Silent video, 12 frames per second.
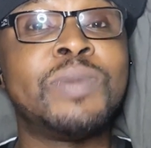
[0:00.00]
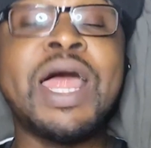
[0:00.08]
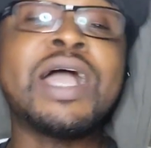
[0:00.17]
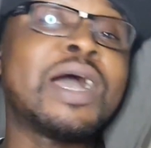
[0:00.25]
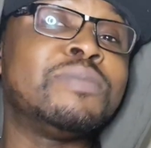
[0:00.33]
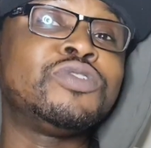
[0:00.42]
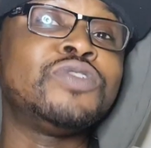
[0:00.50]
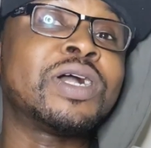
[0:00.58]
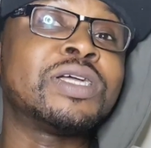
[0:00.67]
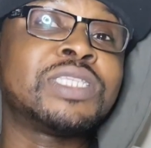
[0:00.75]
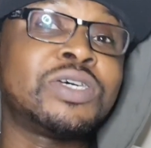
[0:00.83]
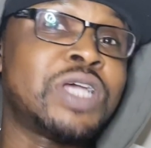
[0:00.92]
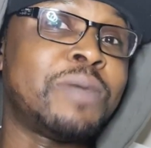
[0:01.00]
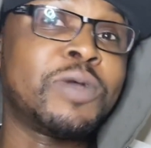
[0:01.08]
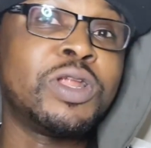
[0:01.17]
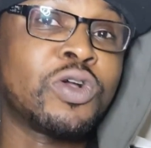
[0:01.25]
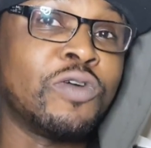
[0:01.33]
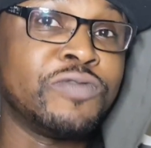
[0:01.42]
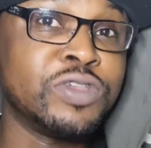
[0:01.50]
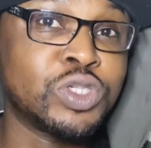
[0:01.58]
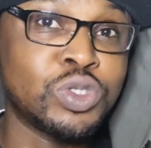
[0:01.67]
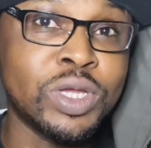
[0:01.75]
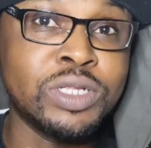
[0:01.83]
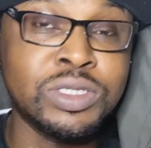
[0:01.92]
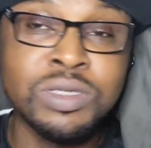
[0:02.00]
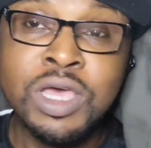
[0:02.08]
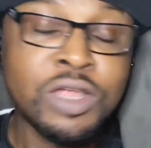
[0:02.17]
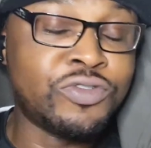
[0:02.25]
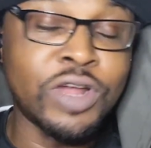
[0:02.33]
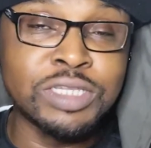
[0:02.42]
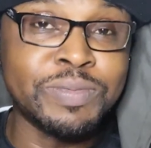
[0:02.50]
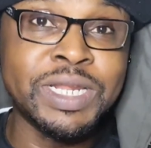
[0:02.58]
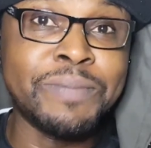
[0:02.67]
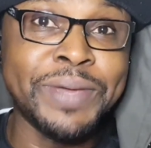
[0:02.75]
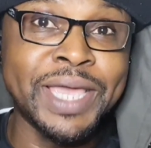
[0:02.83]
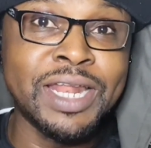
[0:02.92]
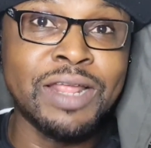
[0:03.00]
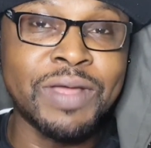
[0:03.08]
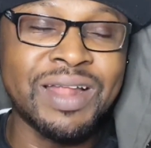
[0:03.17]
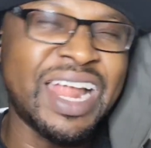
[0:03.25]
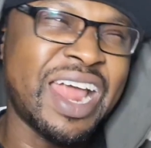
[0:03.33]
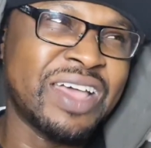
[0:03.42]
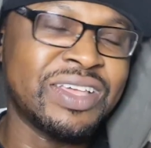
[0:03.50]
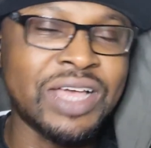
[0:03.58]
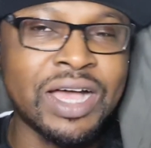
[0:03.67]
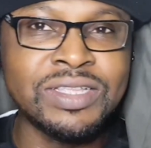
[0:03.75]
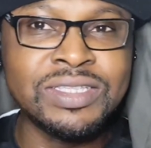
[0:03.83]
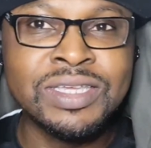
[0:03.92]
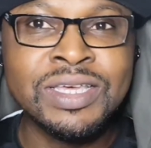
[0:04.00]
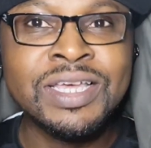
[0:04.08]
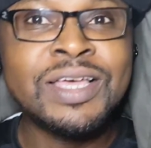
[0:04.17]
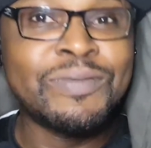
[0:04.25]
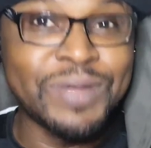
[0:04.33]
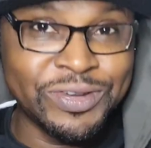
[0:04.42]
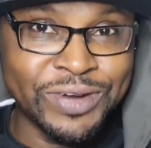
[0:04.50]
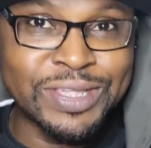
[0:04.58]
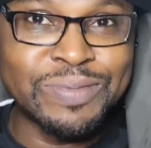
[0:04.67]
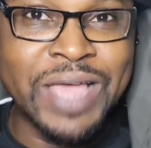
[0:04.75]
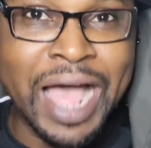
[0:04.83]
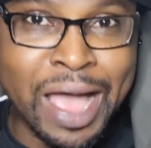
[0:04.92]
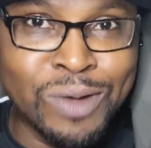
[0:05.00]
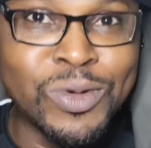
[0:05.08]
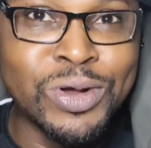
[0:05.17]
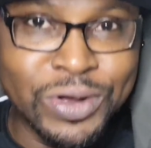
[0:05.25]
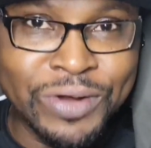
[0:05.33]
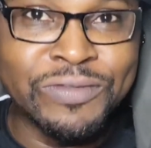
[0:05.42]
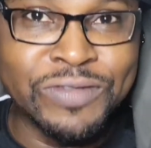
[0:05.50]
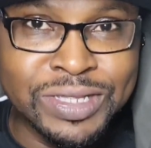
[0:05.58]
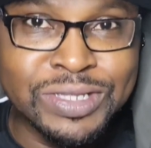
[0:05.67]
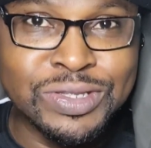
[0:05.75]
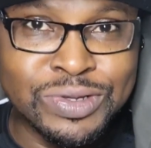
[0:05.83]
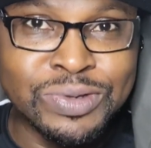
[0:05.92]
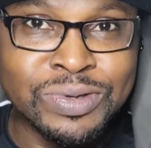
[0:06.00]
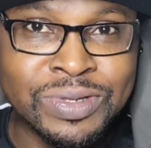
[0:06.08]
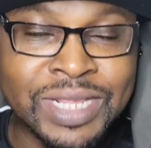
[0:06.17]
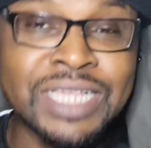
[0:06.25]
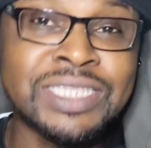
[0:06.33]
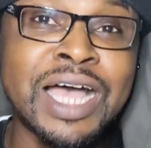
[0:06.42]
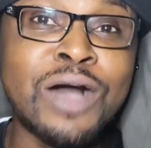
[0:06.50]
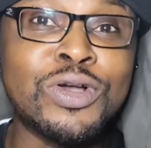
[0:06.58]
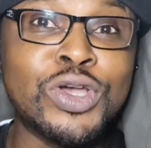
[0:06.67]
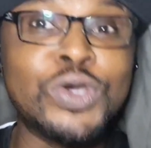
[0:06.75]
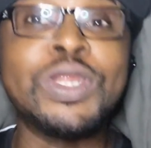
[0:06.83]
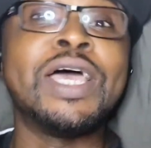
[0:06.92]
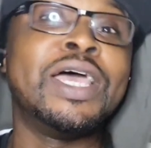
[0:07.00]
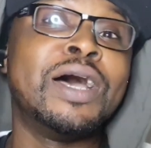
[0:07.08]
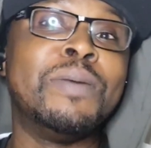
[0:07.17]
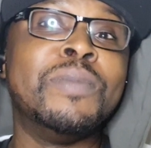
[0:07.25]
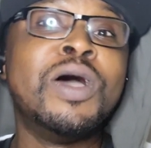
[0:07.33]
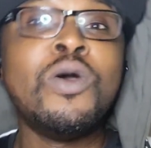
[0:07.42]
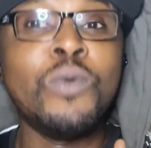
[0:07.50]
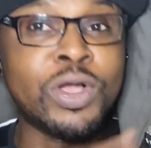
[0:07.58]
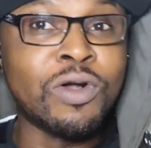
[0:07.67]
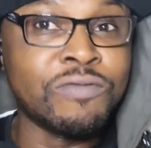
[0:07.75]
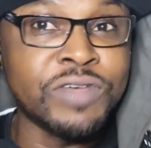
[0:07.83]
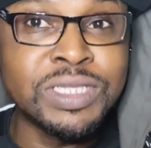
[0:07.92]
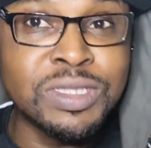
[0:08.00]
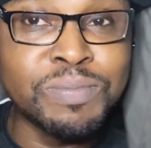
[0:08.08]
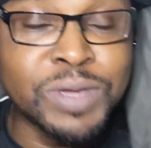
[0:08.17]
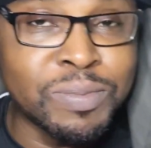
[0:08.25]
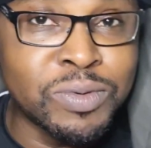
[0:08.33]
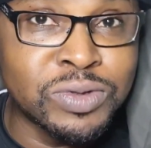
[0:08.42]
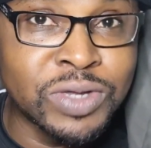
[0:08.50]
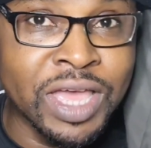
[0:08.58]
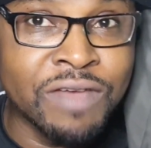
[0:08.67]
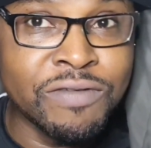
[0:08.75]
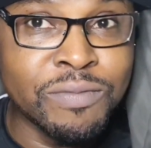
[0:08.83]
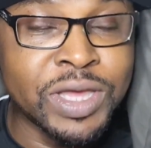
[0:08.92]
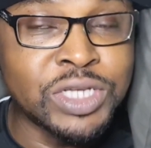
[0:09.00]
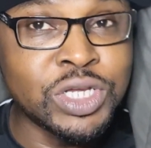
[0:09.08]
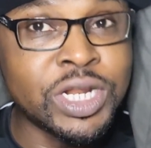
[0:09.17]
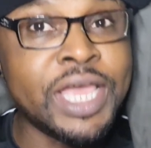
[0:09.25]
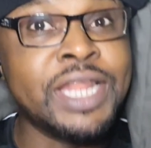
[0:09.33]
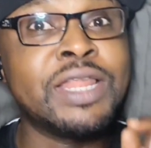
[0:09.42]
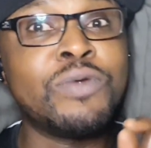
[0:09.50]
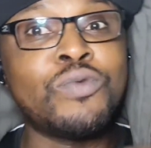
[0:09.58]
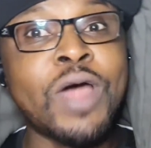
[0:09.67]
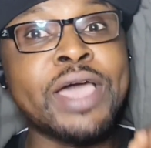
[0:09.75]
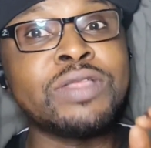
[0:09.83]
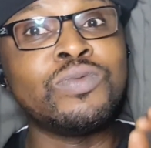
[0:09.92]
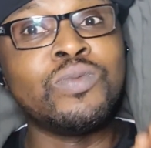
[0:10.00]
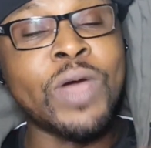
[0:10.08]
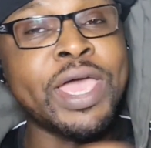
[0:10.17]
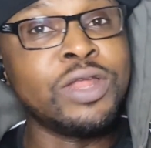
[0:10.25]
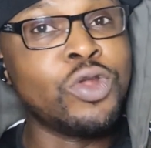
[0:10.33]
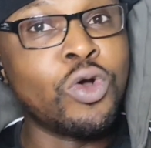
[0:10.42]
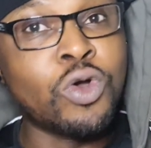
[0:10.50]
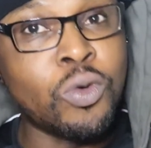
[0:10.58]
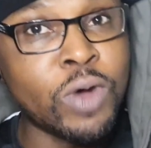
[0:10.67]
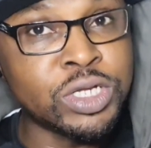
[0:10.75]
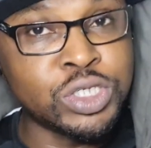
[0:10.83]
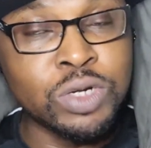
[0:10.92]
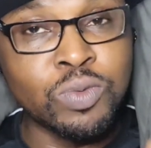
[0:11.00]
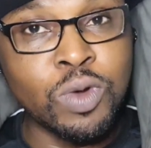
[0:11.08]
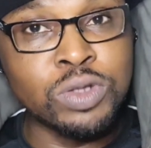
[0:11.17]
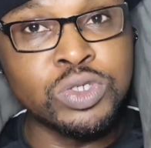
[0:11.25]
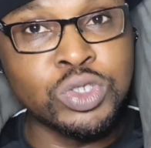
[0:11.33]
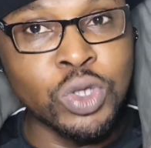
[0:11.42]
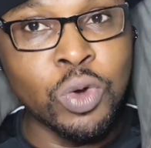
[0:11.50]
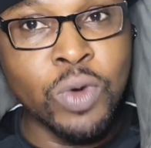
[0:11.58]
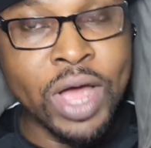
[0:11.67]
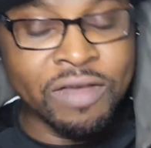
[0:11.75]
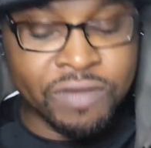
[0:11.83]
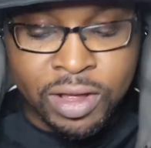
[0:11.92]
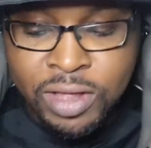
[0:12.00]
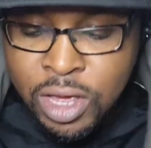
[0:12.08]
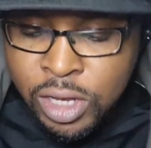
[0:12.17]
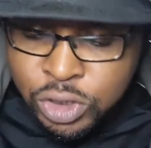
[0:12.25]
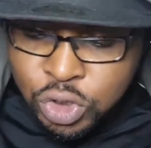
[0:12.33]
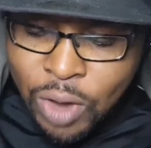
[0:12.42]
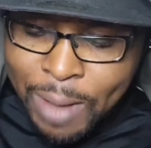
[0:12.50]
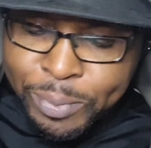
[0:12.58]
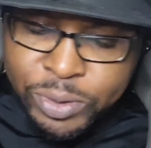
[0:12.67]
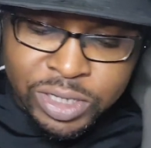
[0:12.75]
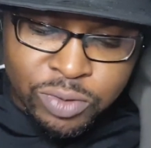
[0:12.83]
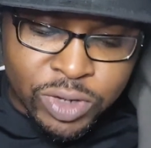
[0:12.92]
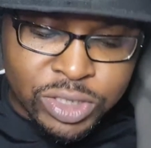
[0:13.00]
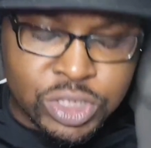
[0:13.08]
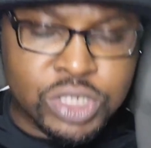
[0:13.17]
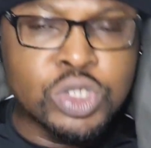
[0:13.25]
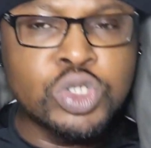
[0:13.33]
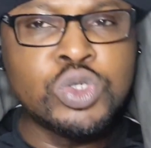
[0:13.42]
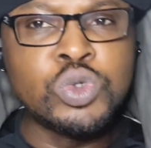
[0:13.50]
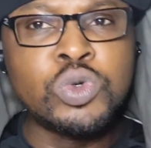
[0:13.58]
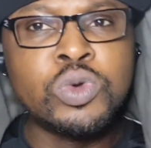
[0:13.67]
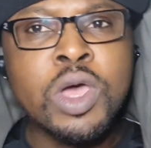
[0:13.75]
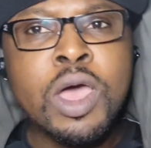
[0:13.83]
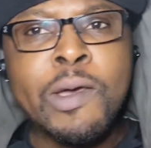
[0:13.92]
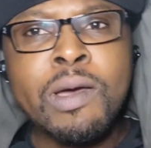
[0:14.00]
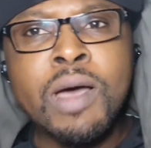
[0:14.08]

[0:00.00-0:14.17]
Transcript: When I come to you, I can tell you I'm going to convince you. And trust me, in the beginning, and I can't. But trust me, I will convince you. That's how good I am with convincing people to get information in the right way. No coercion whatsoever. So I put the question to